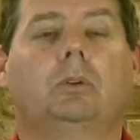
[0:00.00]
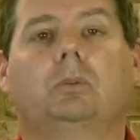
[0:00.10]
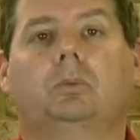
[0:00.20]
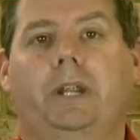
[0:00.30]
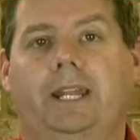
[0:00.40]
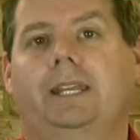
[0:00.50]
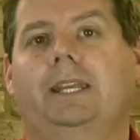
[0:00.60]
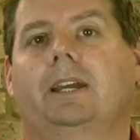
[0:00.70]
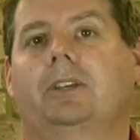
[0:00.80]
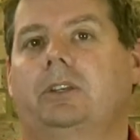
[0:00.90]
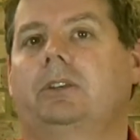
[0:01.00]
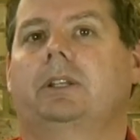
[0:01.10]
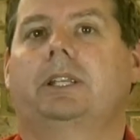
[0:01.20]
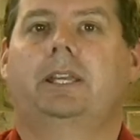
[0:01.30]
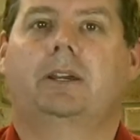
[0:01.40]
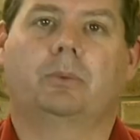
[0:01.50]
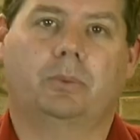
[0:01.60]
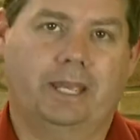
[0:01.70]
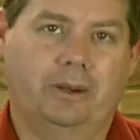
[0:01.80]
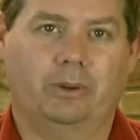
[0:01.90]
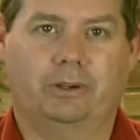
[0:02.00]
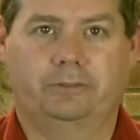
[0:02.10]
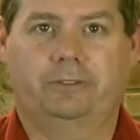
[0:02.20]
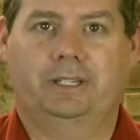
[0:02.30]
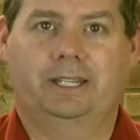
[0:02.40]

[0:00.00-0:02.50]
already acutely aware of.